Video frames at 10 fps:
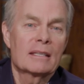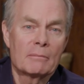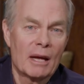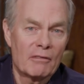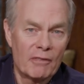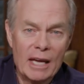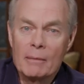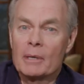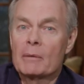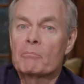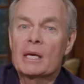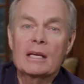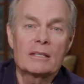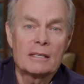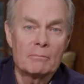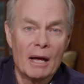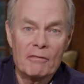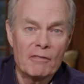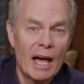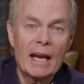in my family, peace in my
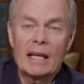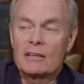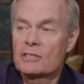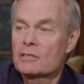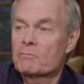finances,